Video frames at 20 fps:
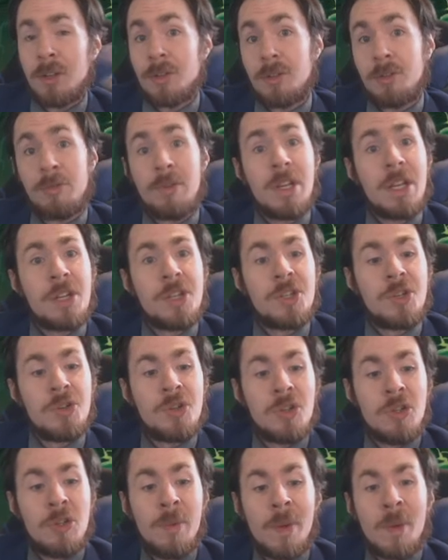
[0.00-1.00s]
Greetings
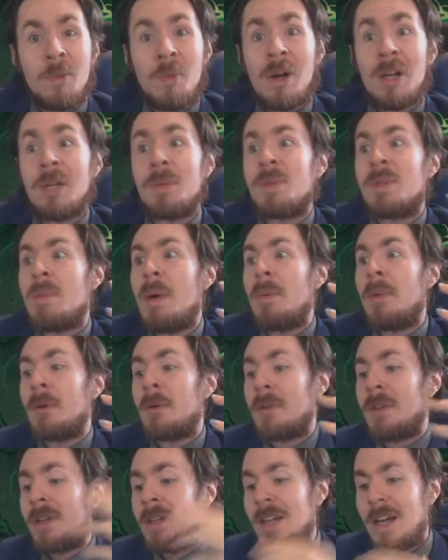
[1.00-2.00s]
YouTube and welcome to Bubble
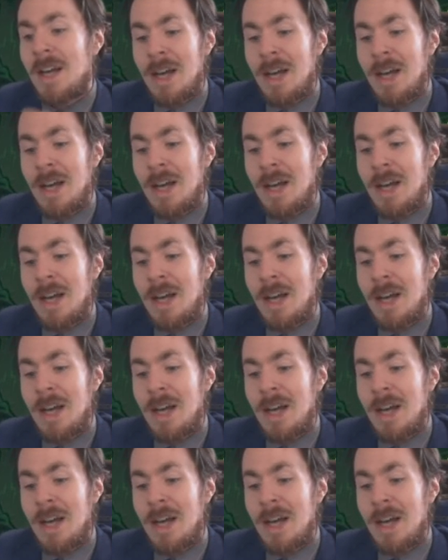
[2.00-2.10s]
Hearthing.